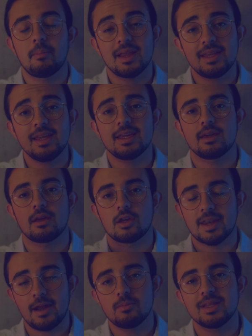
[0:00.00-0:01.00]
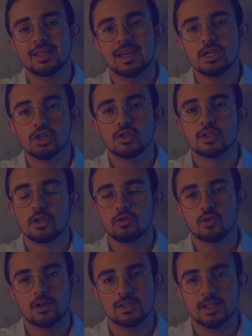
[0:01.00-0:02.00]
by taking ground mitigations
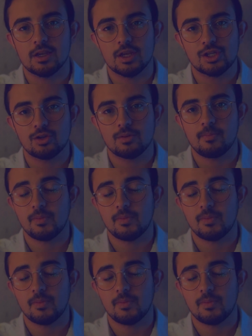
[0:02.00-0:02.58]
into consideration.